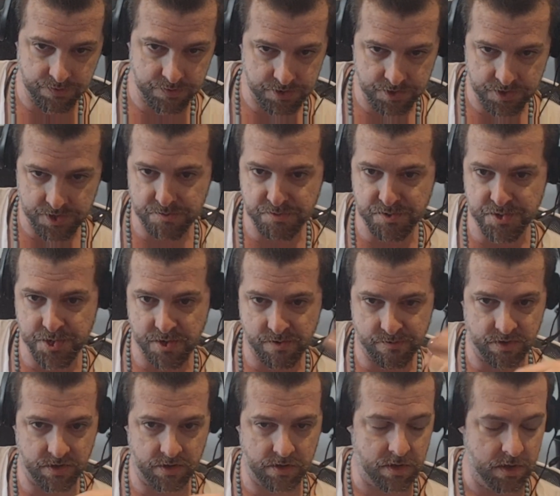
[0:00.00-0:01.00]
the
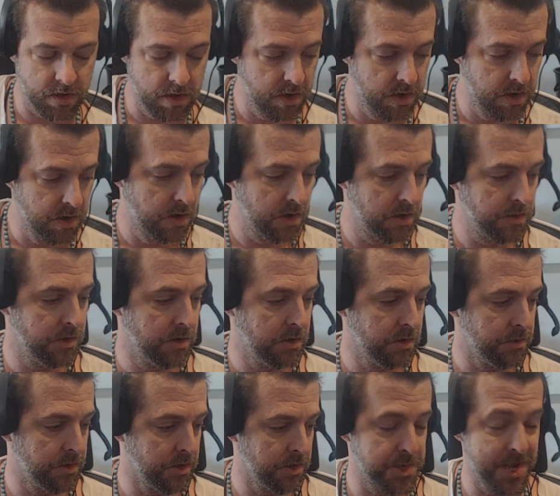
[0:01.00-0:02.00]
specific, the